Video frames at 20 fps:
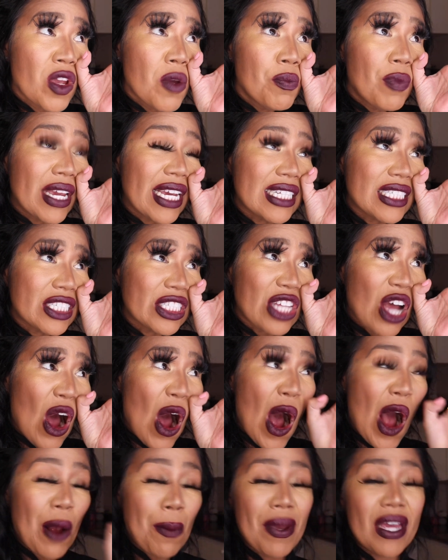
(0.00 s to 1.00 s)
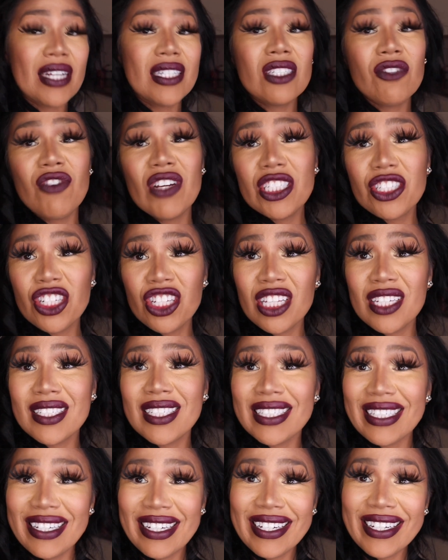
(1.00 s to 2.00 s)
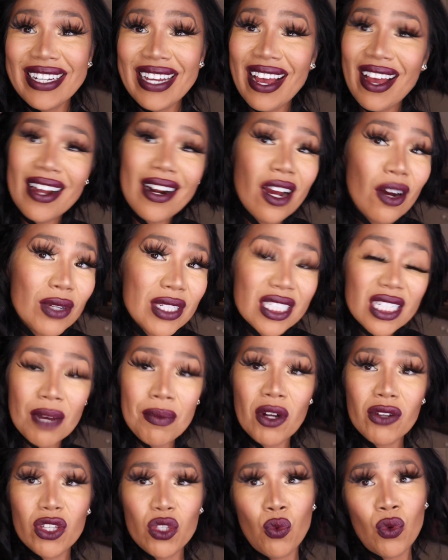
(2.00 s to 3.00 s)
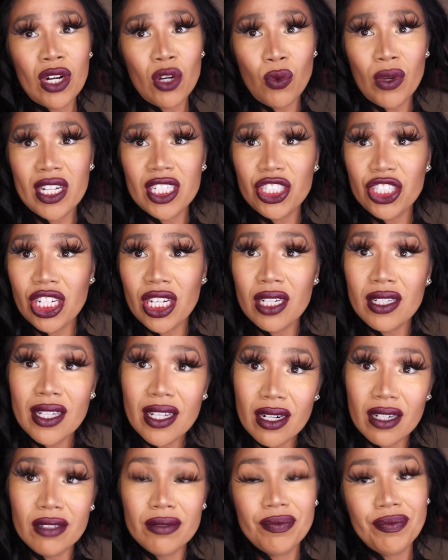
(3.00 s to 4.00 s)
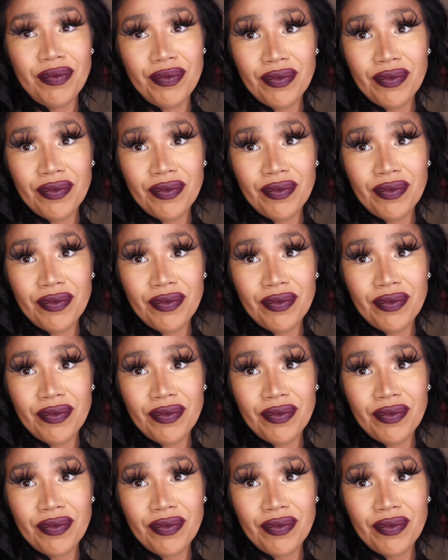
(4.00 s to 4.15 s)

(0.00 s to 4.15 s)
Biggest dog, biggest fish in the sea, and I always come out the winner with a chicken dinner.